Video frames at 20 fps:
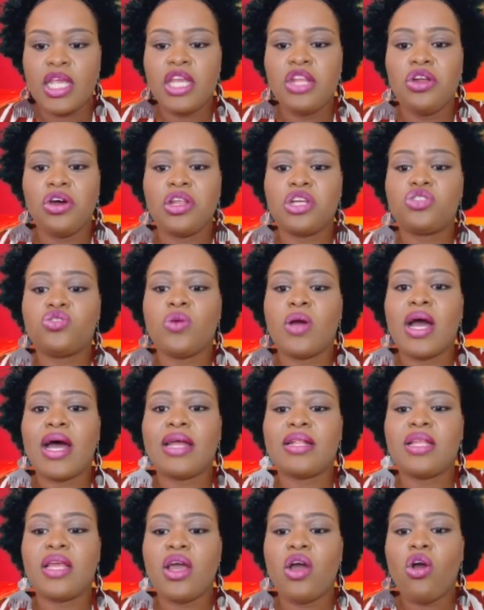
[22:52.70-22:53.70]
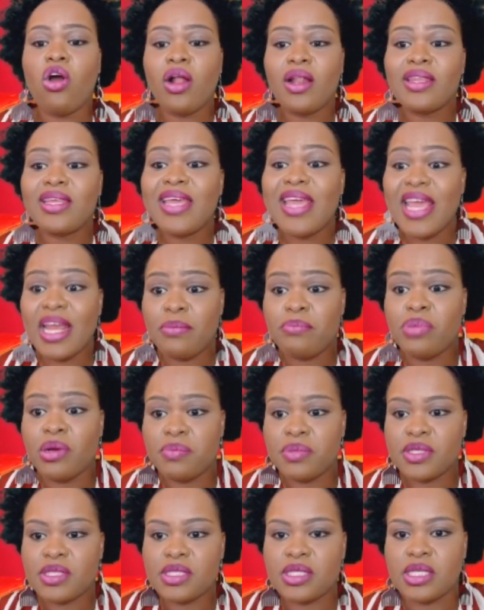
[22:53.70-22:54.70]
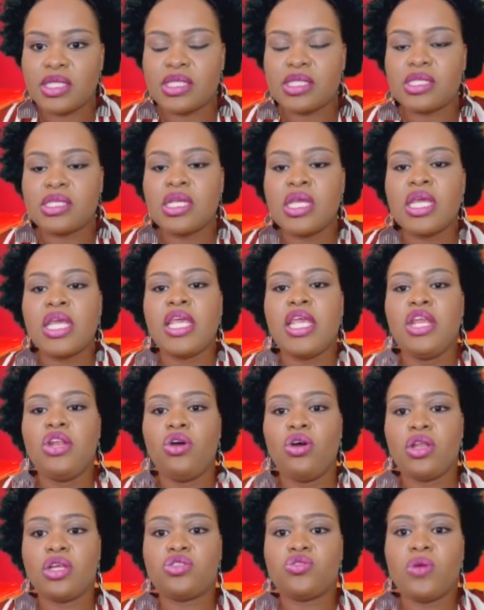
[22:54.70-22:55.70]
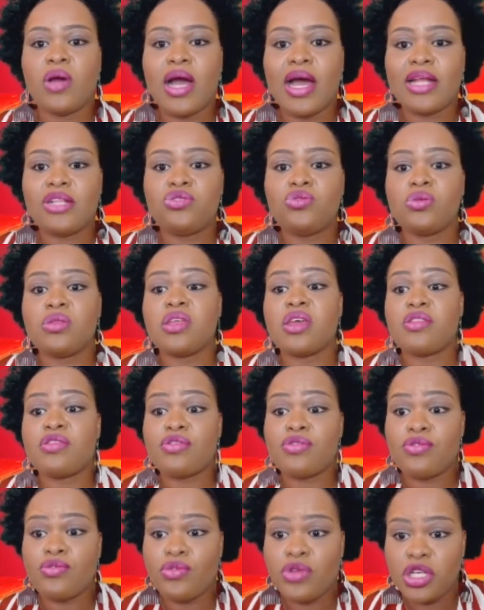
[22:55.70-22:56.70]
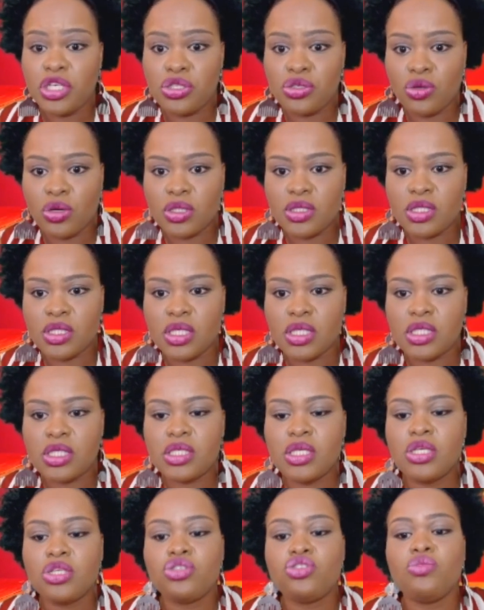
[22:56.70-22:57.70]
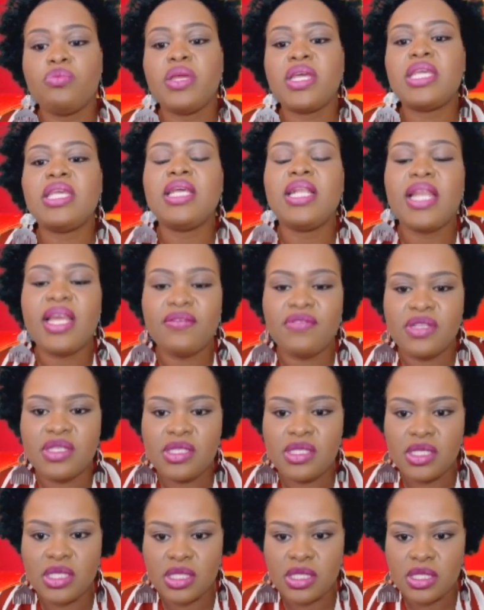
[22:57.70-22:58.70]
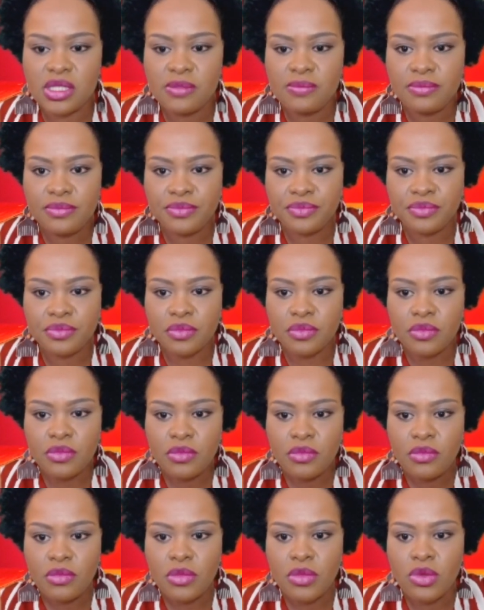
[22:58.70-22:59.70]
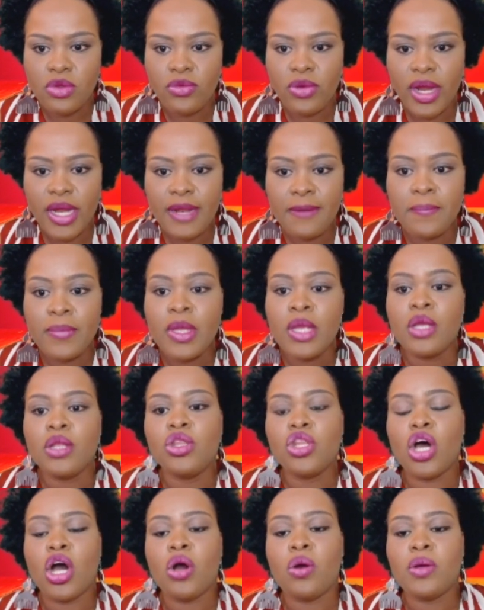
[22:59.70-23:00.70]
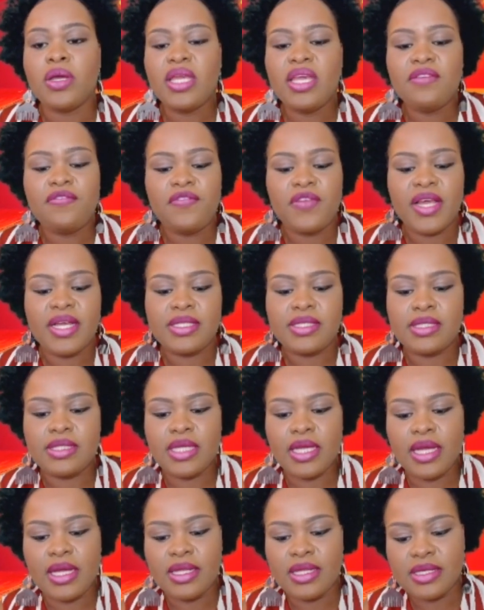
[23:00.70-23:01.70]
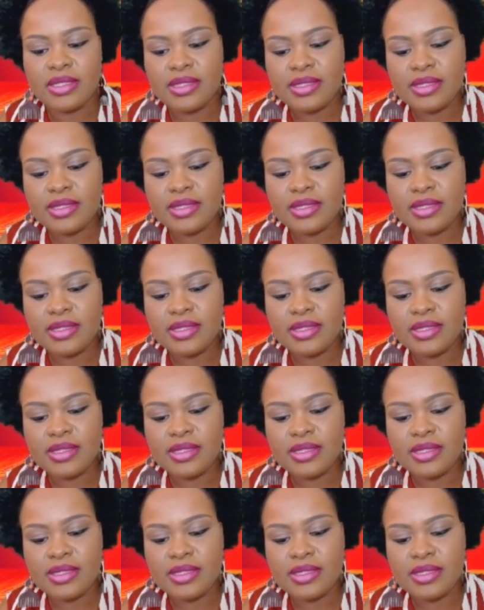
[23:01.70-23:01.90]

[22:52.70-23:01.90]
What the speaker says: in order to add all the 8 purple seats in order to add to their 3 sure seats to make 11 seats. Right? Now, if let's say the